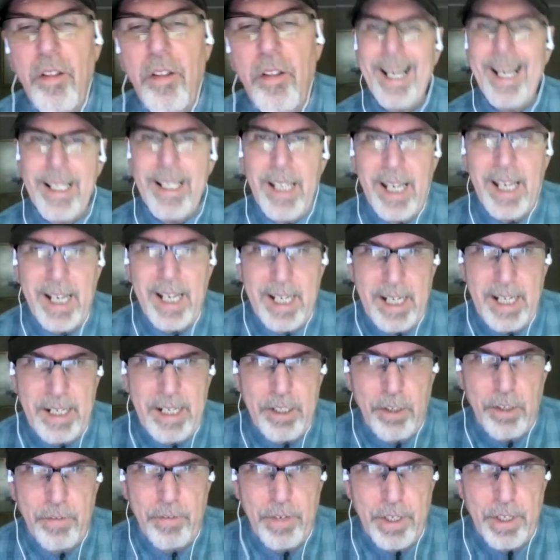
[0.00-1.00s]
branding an
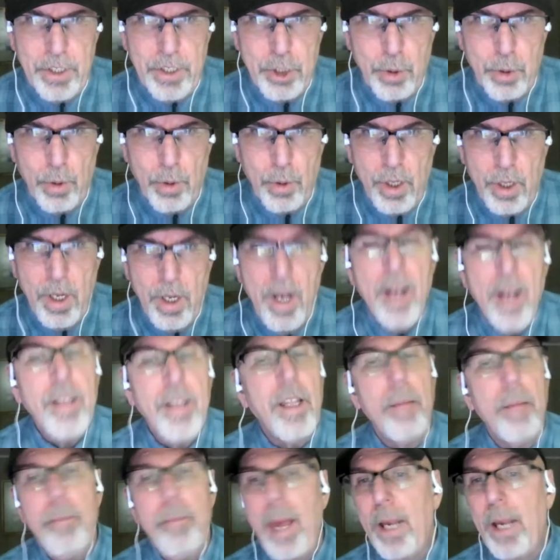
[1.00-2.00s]
individual
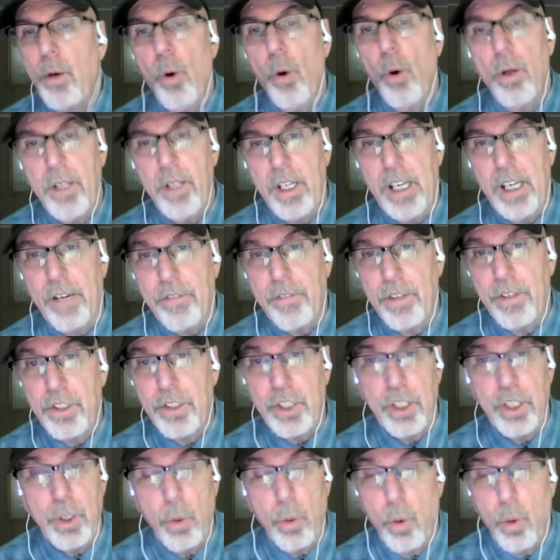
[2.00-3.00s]
that yeah. make all the
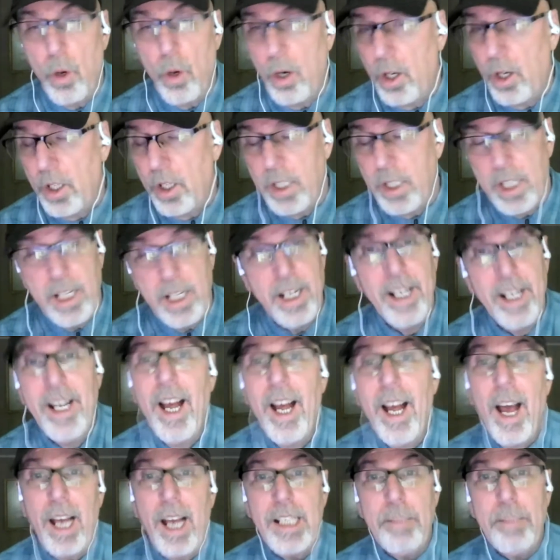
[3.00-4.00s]
difference in the world. And
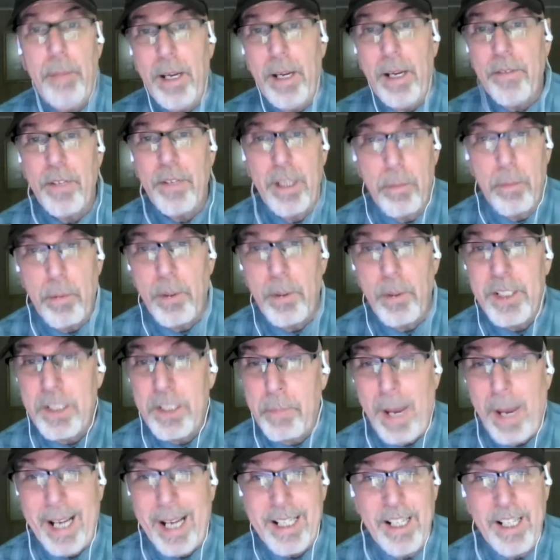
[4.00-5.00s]
I speak from the
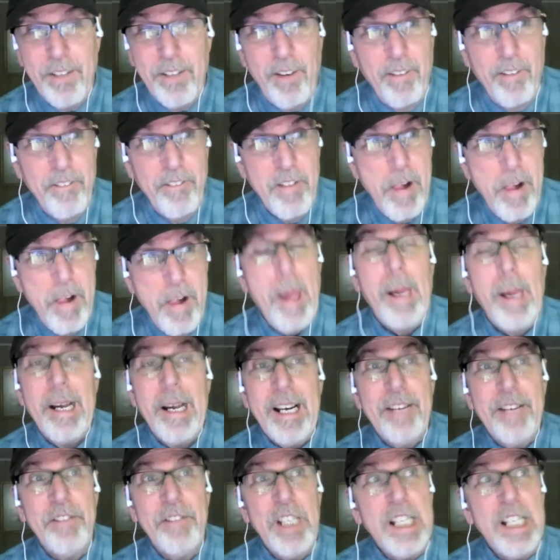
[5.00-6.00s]
perspective of
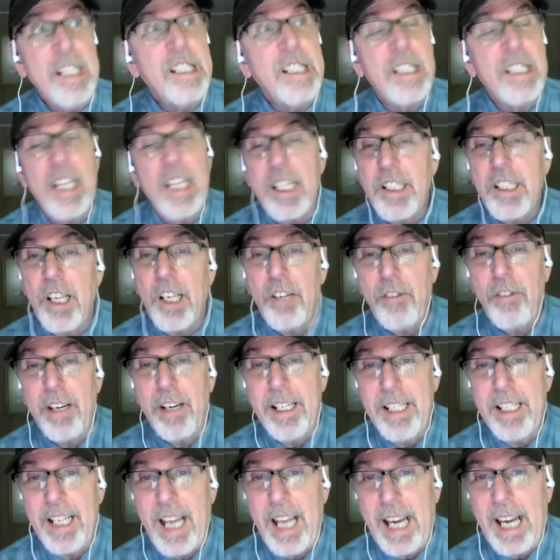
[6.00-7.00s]
of these
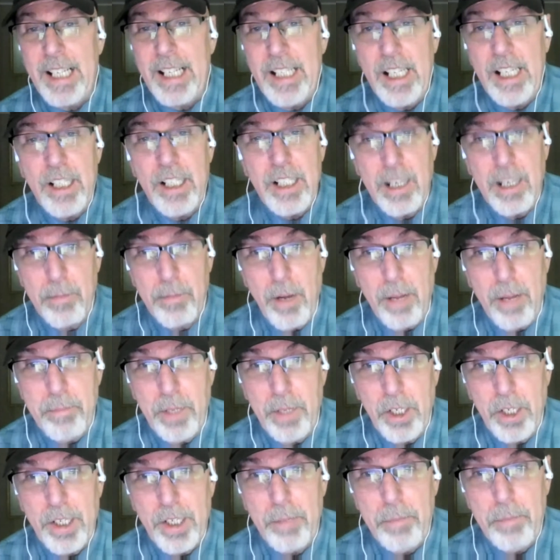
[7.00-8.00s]
690 some odd
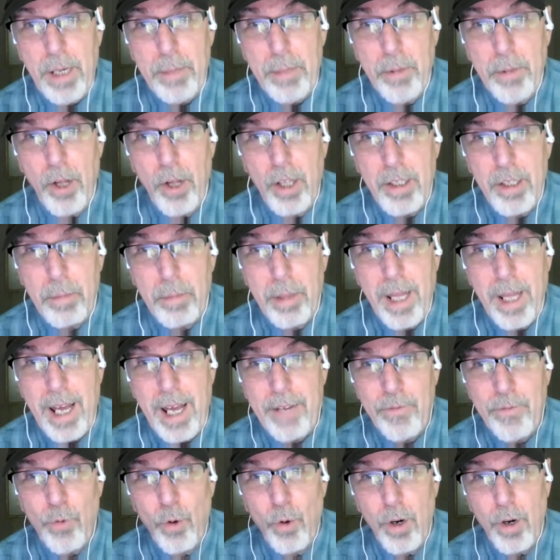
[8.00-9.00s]
million people on the
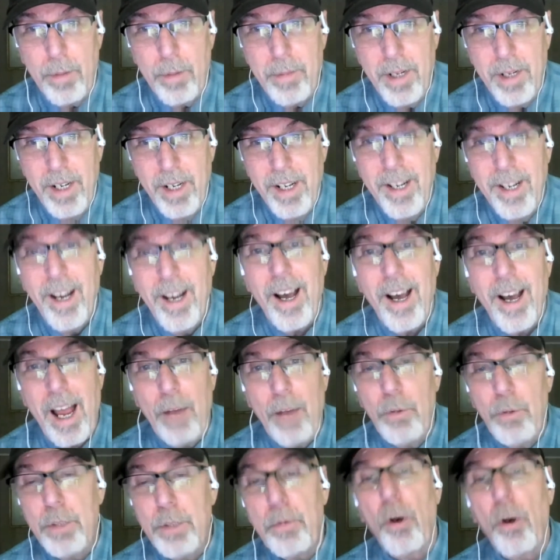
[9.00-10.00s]
platform.
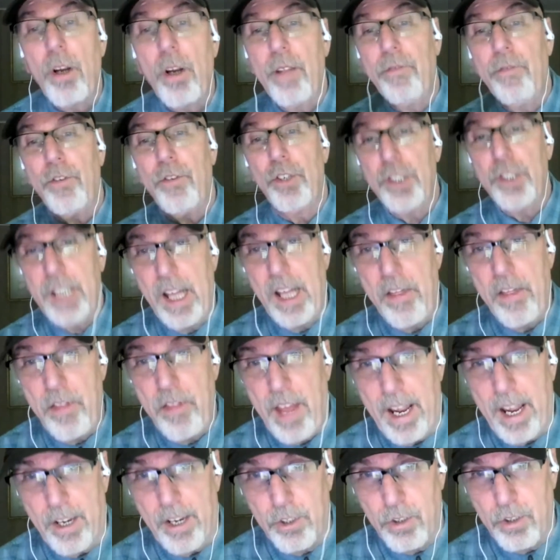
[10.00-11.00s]
I was part of the first
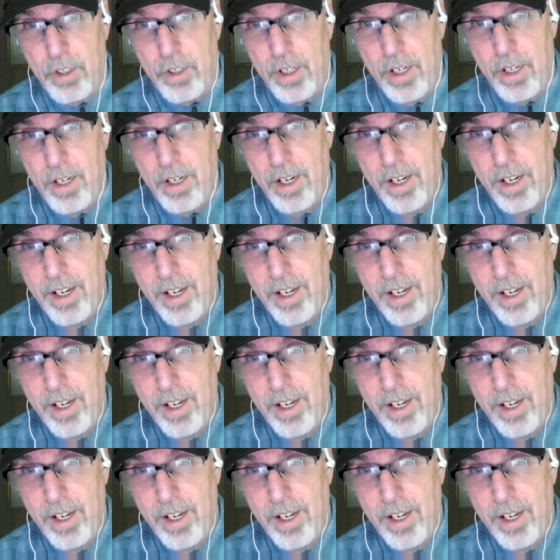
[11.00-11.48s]
10,000.